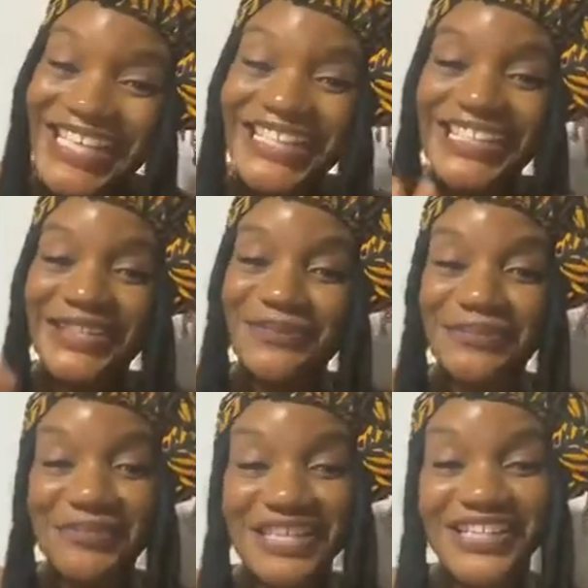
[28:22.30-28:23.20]
Libra
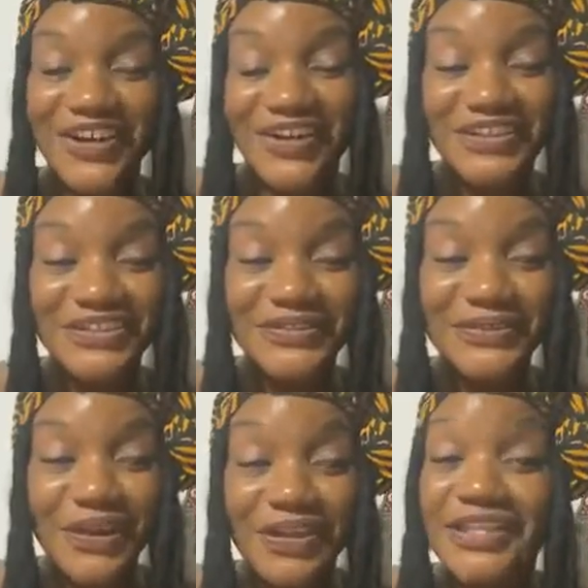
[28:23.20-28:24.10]
men are a little
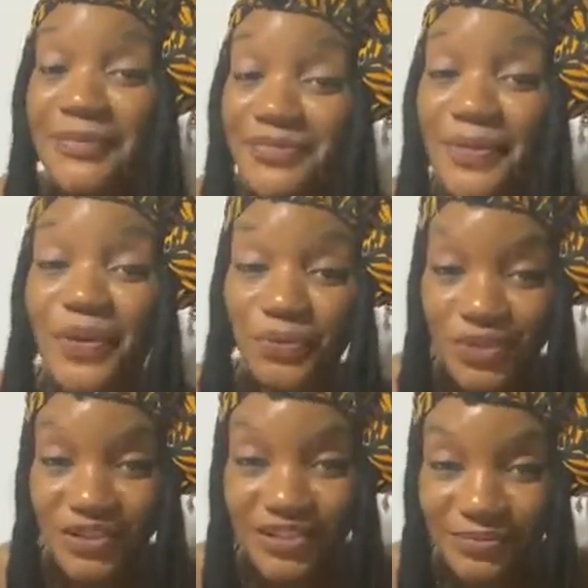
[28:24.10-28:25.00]
hard. And I'm talking about
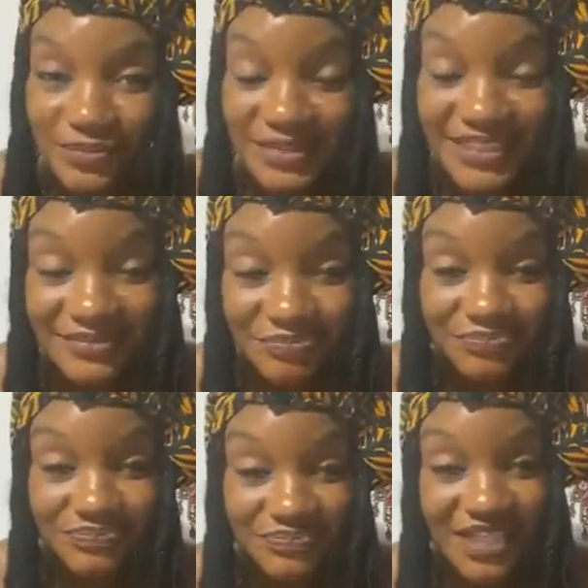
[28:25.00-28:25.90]
real Libra men,
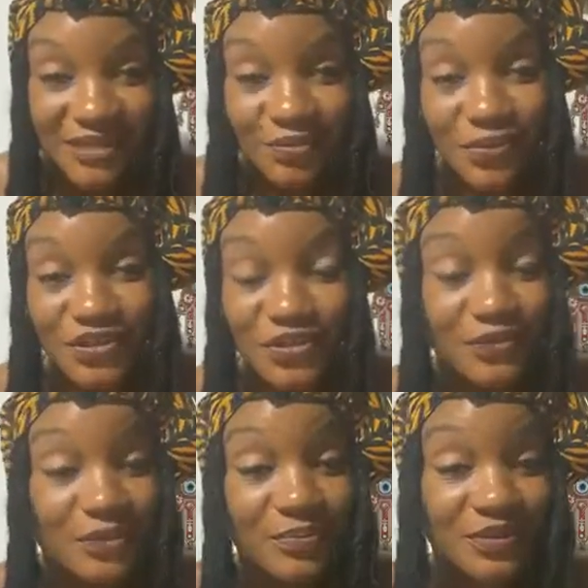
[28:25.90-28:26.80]
like born in
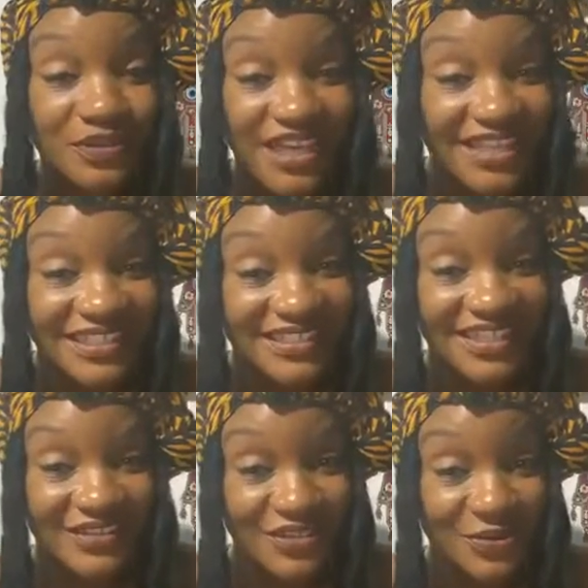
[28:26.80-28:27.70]
November, not in
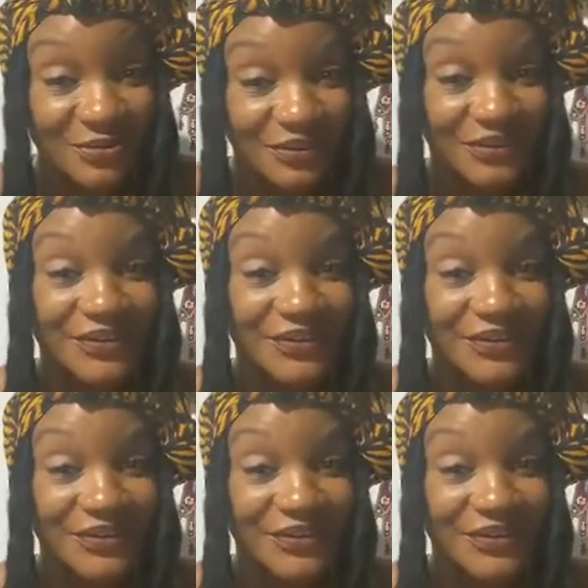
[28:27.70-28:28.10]
October.